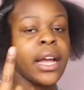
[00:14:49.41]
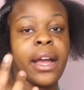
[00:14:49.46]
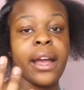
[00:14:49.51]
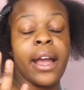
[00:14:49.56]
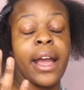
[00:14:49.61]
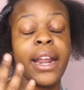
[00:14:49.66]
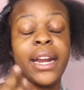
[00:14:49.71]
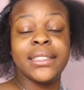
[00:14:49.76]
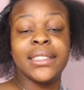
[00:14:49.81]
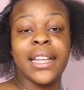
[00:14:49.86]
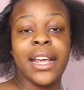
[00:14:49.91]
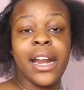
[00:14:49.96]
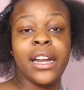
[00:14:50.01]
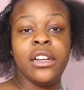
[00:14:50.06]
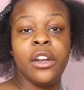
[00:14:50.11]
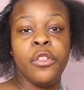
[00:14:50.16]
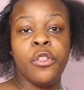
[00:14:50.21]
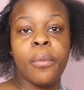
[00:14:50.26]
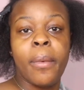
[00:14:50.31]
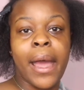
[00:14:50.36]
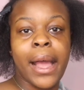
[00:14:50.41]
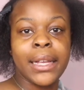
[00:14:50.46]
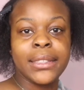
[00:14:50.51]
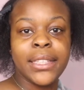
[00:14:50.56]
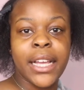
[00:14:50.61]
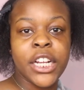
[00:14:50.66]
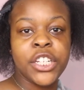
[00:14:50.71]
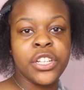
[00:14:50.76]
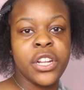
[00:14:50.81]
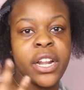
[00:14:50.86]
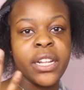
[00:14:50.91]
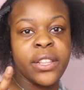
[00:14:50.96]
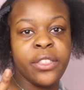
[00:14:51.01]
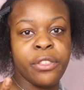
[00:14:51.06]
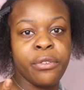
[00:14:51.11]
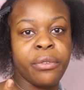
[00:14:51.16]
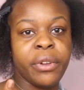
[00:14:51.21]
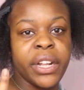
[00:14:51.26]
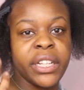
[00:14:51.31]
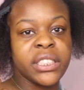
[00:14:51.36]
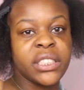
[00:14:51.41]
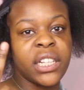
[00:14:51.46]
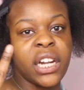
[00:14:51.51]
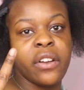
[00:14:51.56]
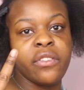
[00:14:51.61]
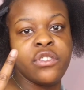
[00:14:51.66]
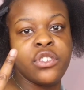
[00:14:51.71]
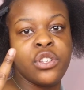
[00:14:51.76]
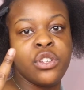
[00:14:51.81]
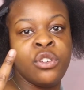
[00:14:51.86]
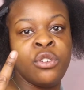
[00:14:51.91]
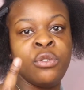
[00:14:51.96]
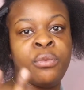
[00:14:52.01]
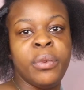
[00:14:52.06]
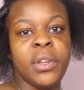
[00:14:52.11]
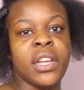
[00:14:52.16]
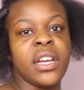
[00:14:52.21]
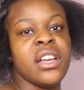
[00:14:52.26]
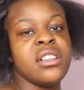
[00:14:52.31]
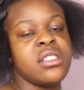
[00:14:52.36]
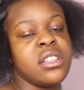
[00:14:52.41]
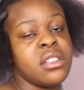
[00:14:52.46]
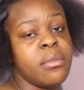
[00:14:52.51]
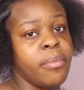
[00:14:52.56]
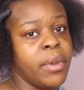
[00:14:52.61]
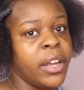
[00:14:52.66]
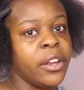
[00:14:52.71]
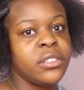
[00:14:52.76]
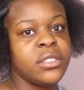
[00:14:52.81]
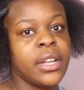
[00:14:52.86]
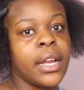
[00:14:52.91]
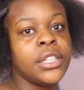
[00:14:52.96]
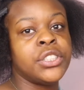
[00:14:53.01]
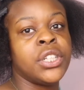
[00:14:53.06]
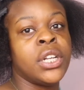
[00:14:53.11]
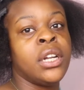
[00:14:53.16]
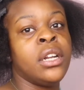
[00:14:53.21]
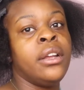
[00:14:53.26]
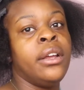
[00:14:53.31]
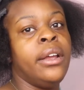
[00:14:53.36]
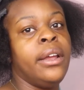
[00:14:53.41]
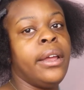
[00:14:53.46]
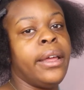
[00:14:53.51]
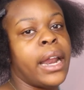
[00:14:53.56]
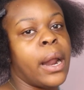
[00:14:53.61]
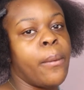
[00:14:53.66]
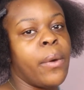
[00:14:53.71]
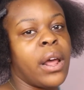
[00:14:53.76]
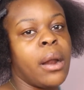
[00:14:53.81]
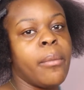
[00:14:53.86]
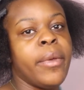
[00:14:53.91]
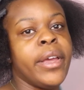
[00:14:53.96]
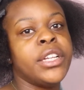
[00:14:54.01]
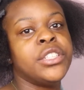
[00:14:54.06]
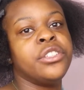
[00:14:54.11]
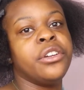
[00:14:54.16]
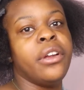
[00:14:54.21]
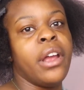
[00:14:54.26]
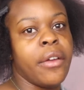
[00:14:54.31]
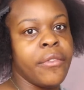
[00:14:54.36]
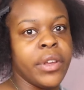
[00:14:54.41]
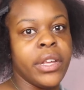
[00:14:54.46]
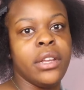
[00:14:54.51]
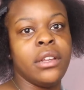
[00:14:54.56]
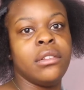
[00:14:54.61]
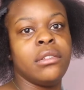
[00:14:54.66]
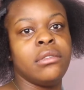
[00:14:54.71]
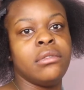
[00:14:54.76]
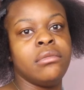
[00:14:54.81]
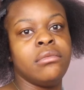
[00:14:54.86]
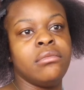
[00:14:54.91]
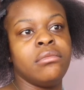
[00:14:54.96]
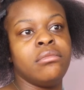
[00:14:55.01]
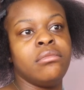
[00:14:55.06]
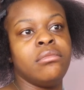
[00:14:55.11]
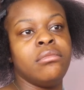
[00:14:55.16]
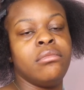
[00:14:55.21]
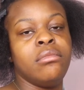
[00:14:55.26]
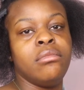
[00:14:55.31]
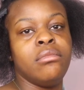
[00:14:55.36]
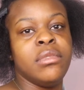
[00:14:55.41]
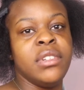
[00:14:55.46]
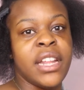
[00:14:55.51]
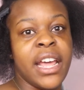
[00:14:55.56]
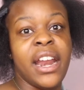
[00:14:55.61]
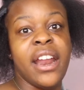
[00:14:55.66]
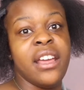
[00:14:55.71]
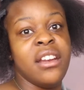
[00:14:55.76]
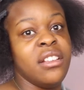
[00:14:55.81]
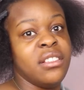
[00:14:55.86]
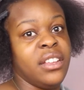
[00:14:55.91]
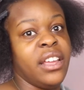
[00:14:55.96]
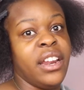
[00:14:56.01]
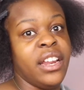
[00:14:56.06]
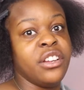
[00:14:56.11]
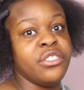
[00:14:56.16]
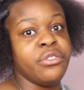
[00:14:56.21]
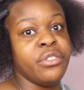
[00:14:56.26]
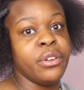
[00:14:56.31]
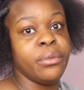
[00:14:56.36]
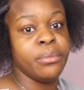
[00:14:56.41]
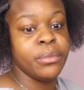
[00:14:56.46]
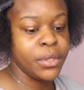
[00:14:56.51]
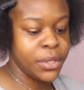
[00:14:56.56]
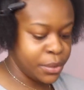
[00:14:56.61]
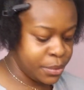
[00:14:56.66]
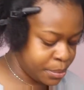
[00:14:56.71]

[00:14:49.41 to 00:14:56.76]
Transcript: I decided to do the back section in 3 instead of 2 because it's a bigger section and I want to make sure every dead end is getting trimmed.